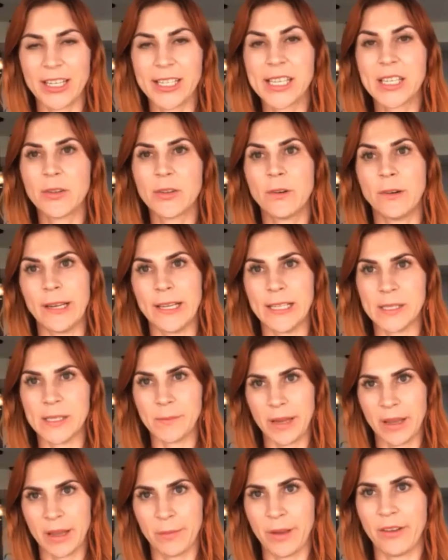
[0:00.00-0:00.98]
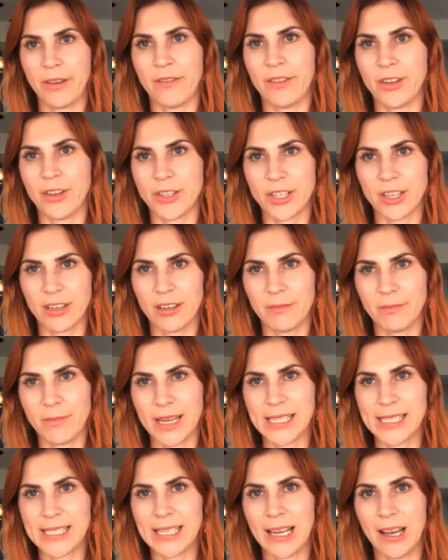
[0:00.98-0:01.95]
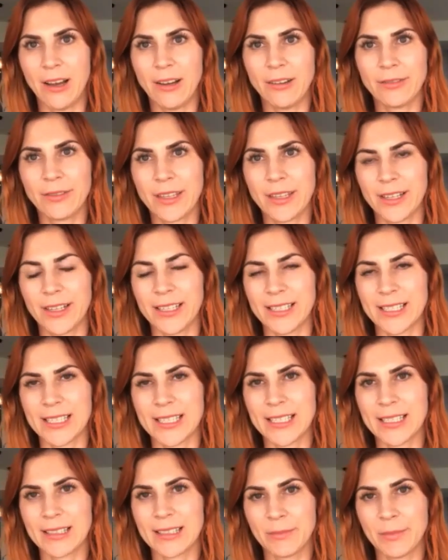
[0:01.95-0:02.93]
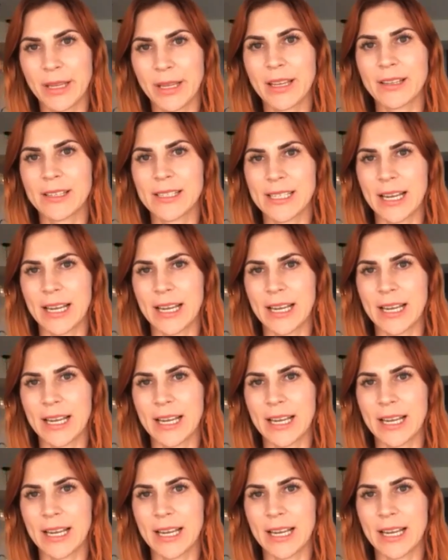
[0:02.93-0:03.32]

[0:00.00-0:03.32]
to always be a better version of myself. Because